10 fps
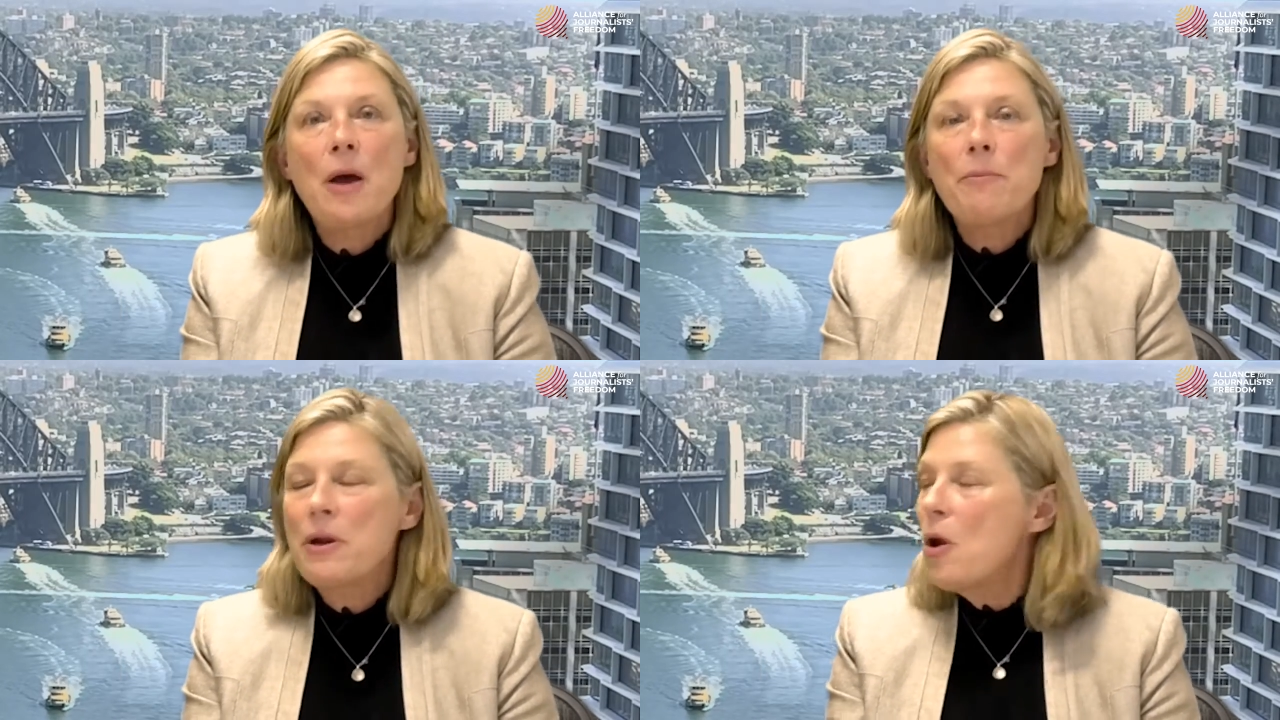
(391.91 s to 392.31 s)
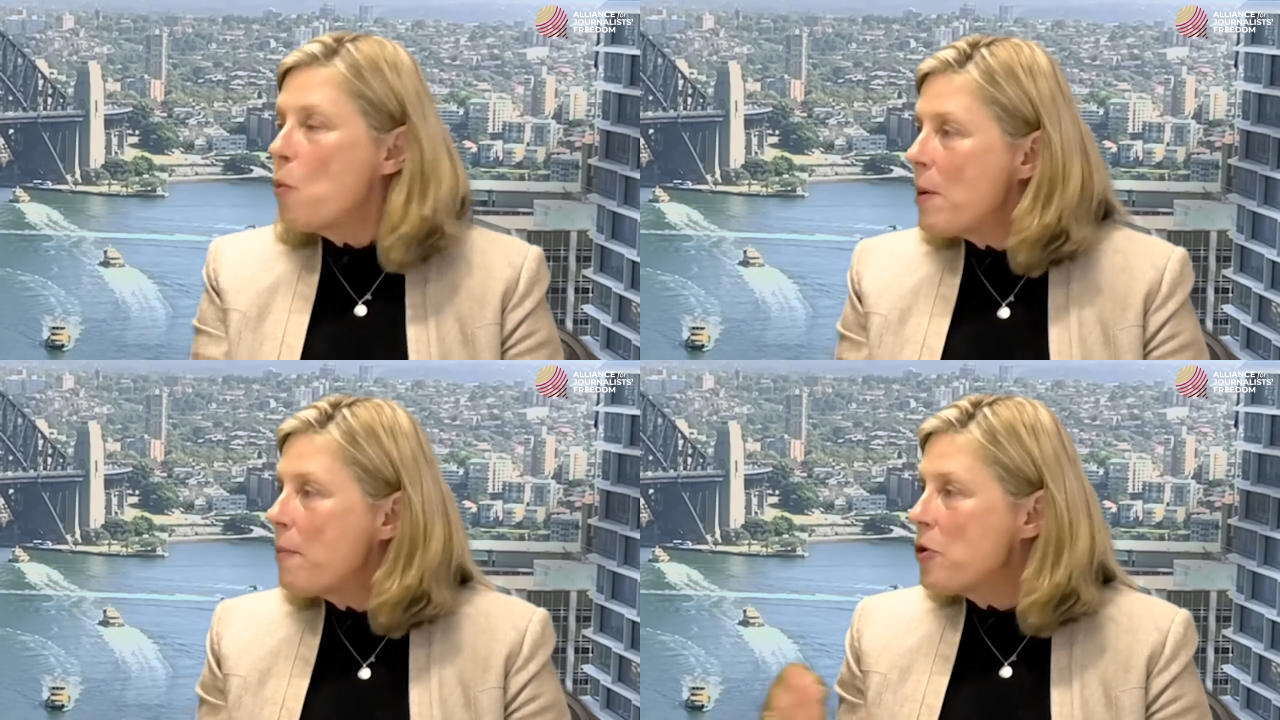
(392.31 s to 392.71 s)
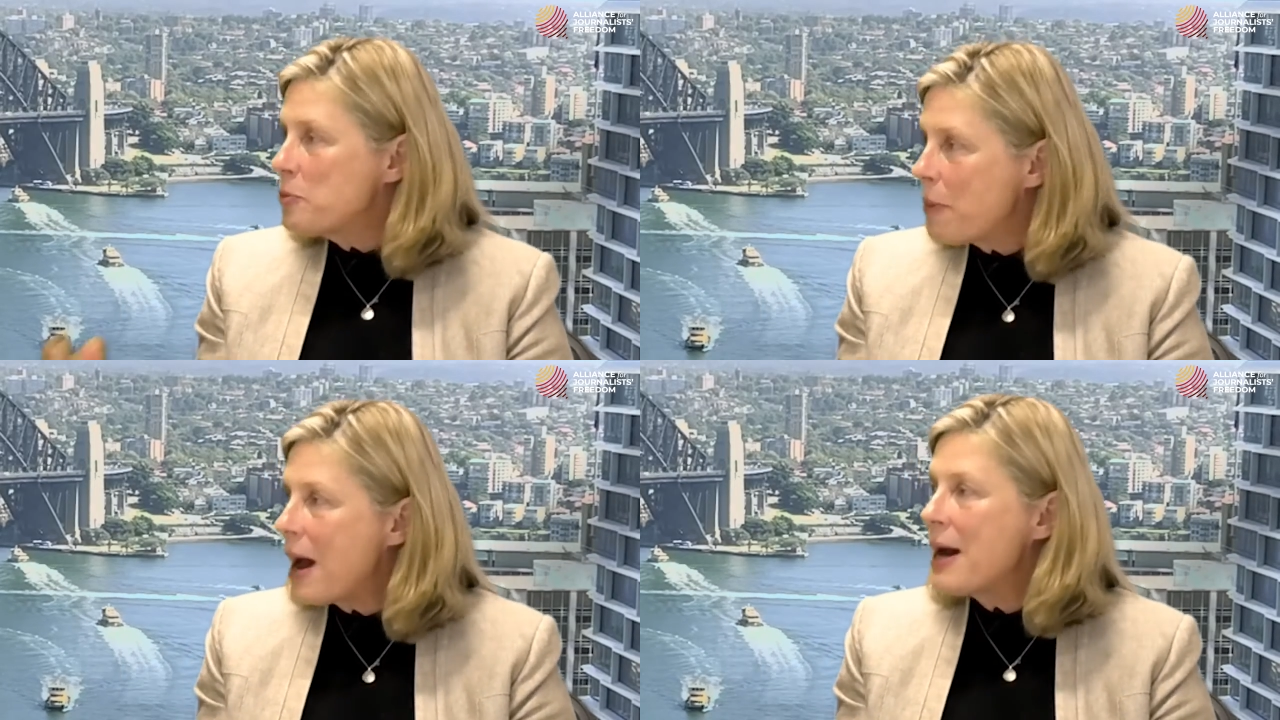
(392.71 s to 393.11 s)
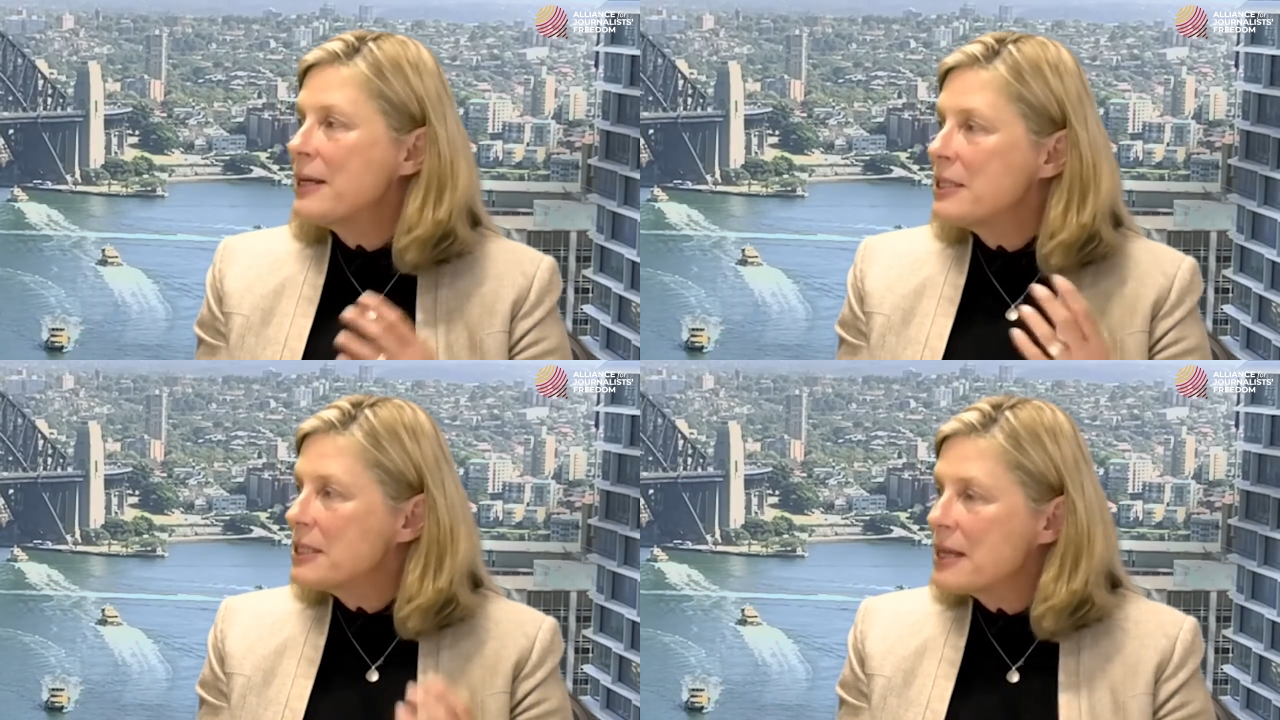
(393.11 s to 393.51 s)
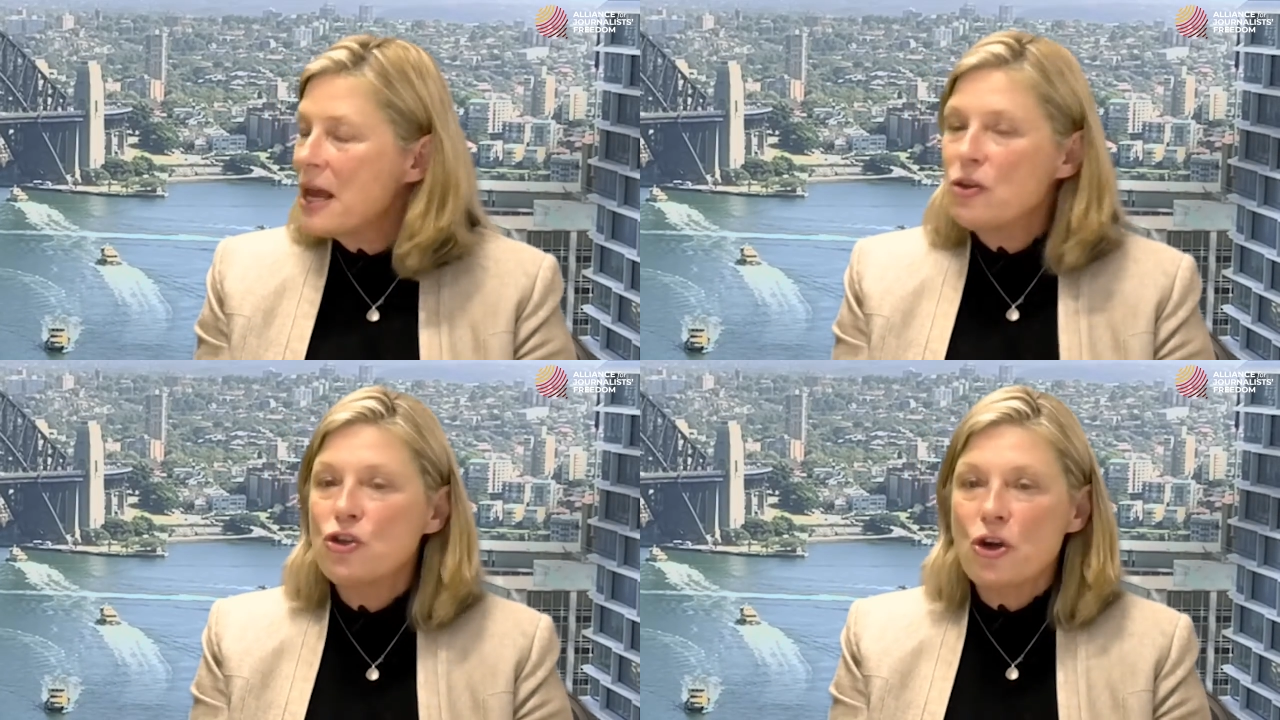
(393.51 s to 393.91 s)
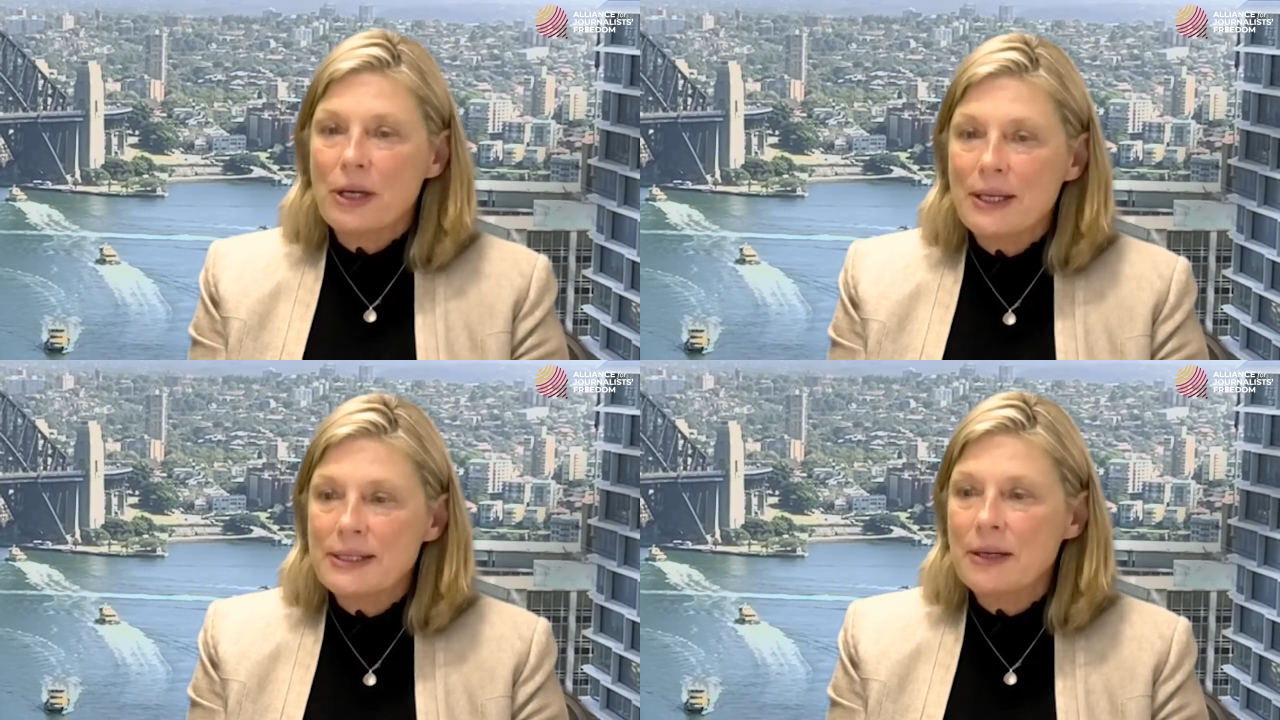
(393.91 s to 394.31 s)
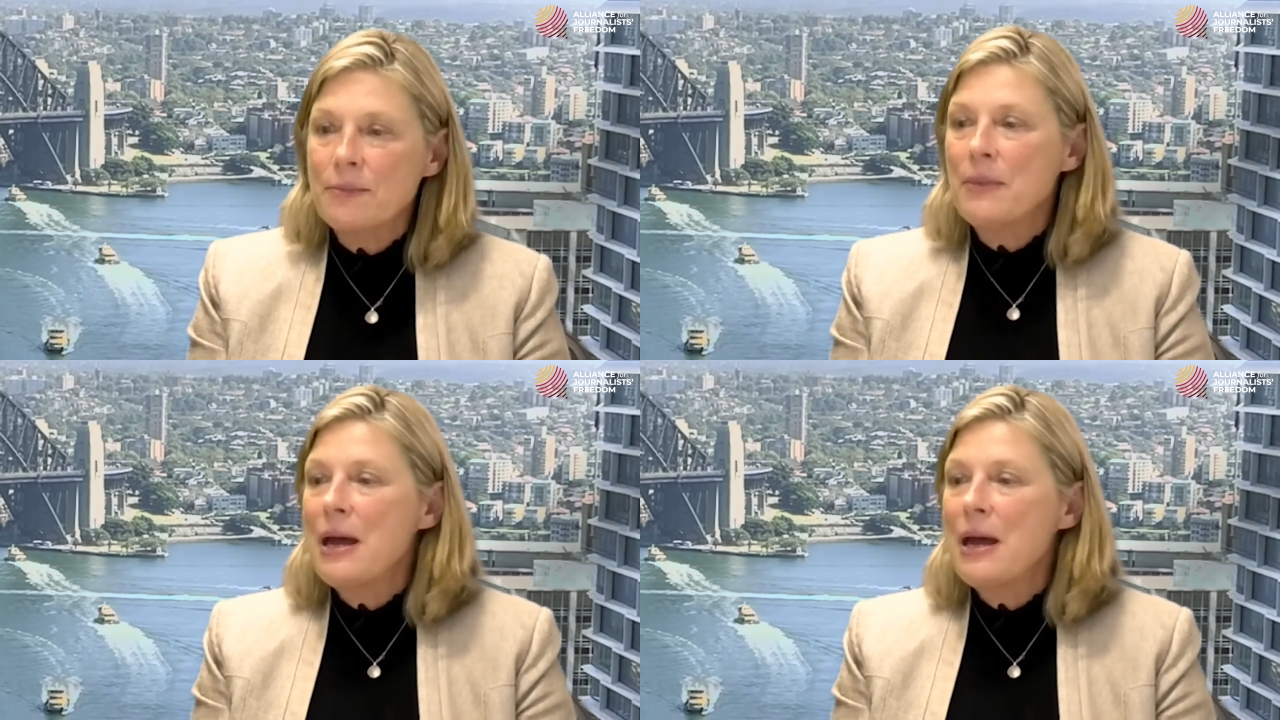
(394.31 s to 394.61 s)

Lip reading: but where both parties, journalism